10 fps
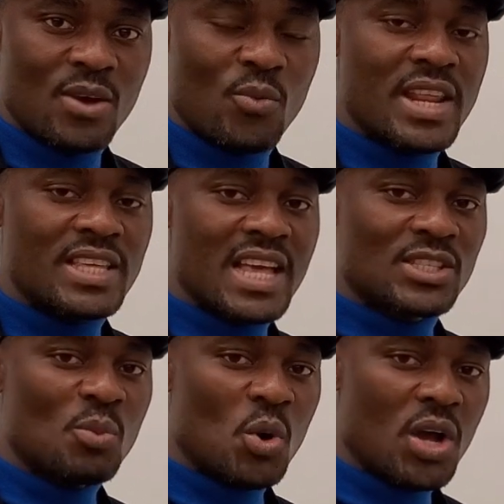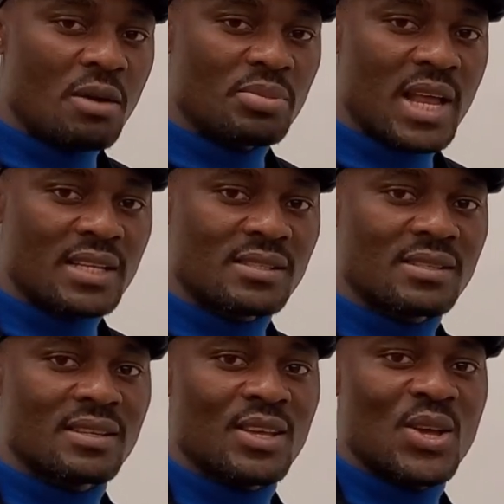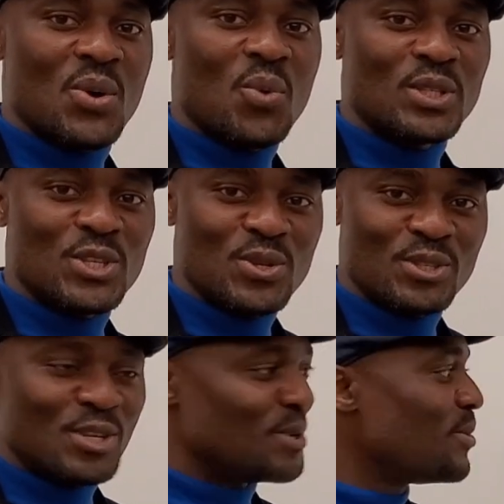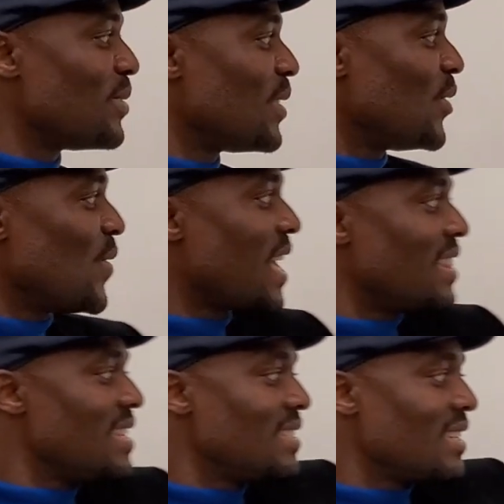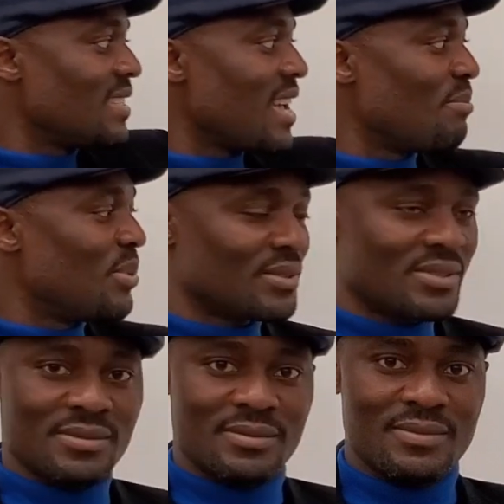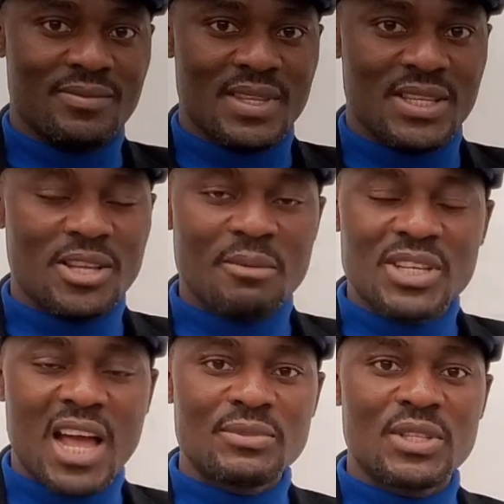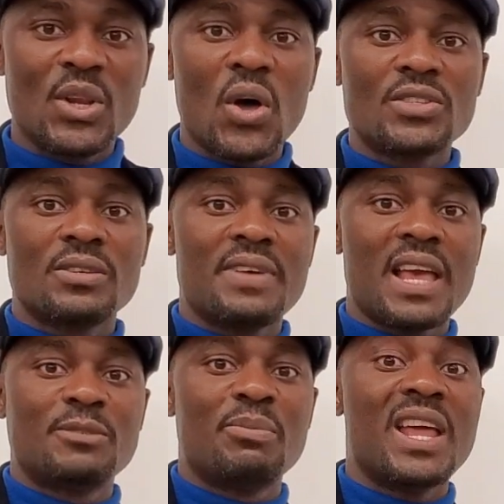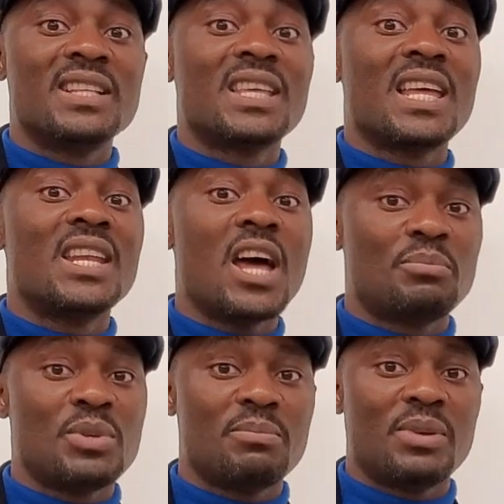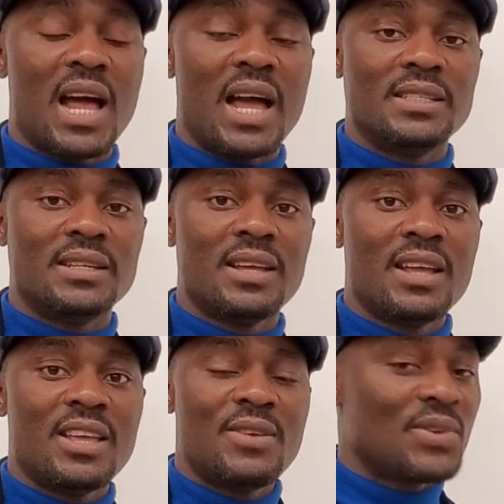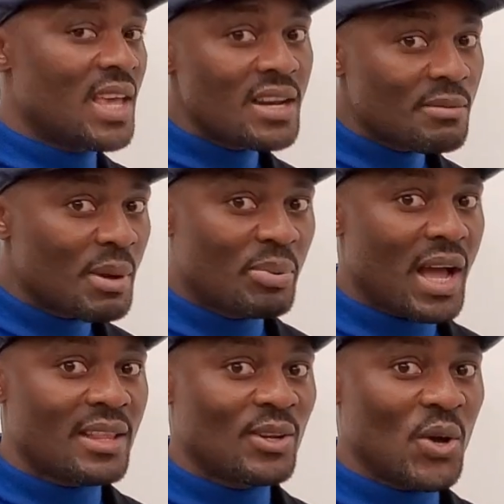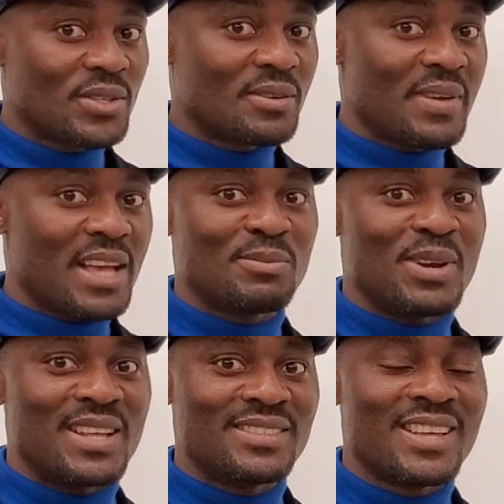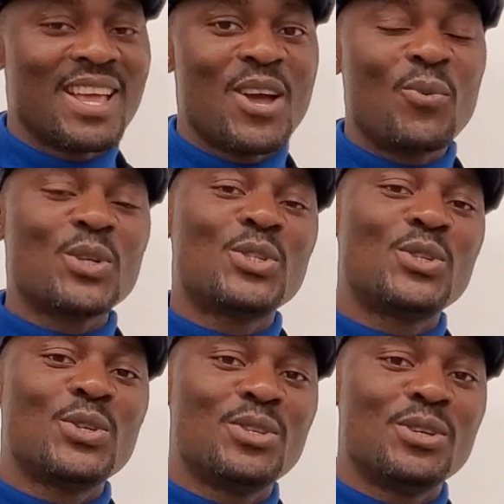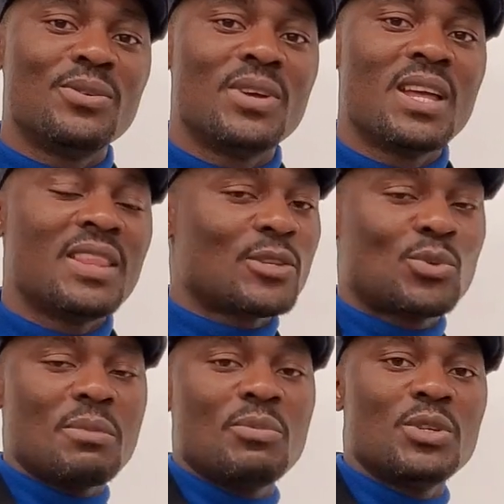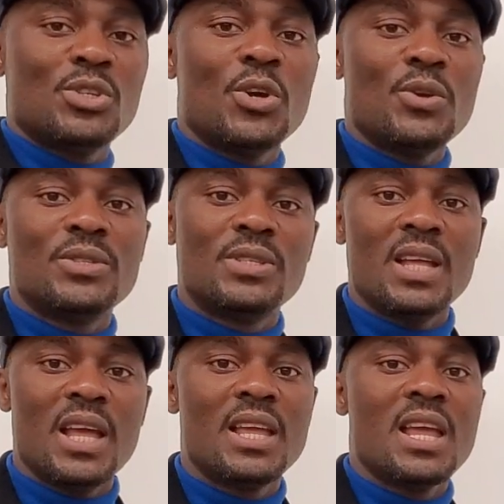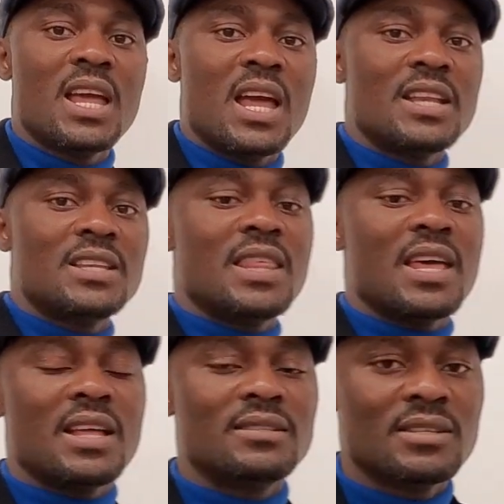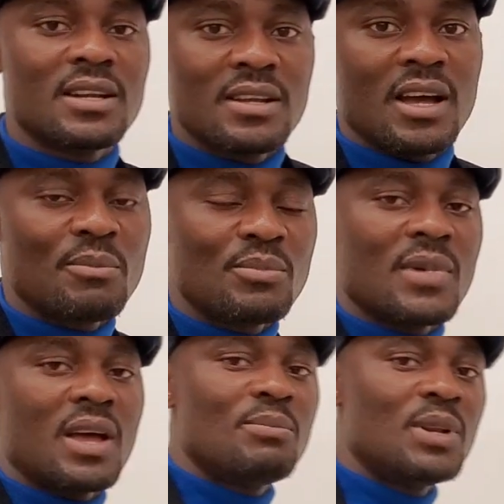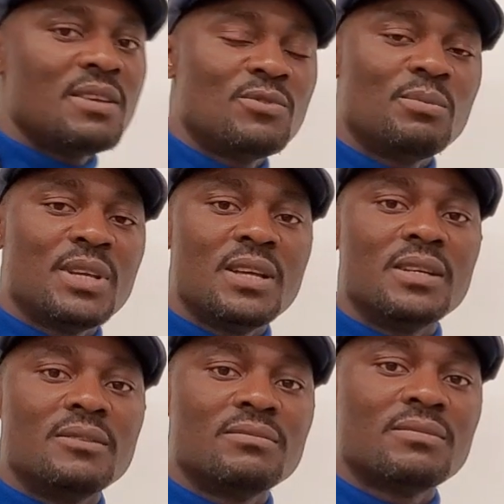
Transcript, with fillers: When it gets more complex, what do you do? Look at these examples sometimes the laws of exponents cannot be applied. If you can't apply the laws of exponents, what should you do? That's what I'm going to show you today, and then um, I believe we'll be good.